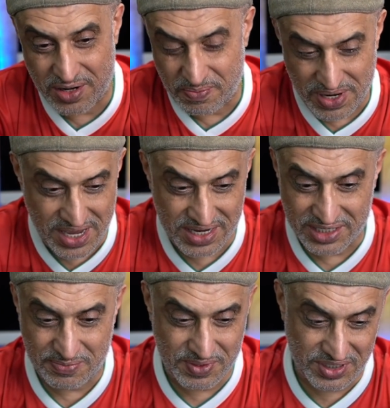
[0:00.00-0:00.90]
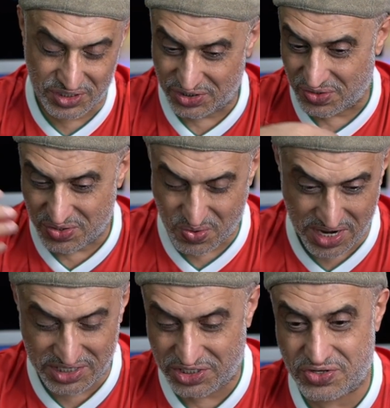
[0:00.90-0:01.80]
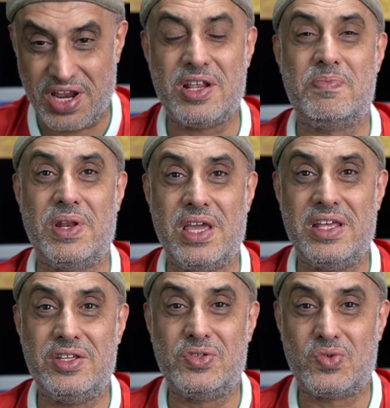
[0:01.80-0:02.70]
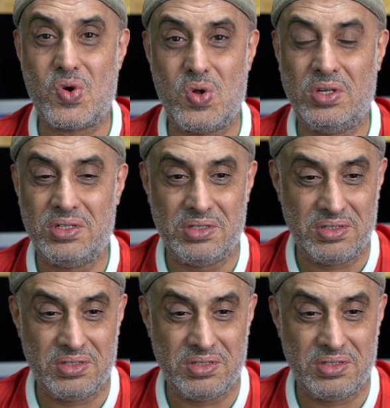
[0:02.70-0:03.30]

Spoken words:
a player in his position or do I train a player in his role?